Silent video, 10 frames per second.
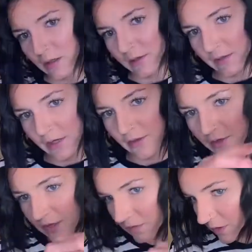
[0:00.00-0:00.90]
Here's
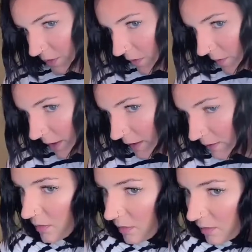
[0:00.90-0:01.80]
another individual
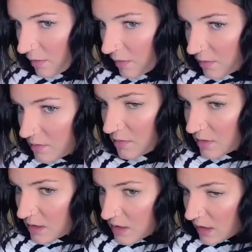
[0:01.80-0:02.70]
one.
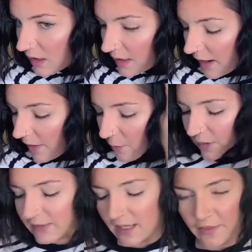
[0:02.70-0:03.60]
Now I
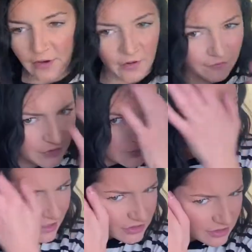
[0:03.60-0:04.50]
will say there are a few
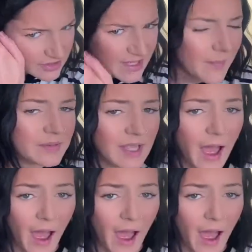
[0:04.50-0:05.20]
extra steps that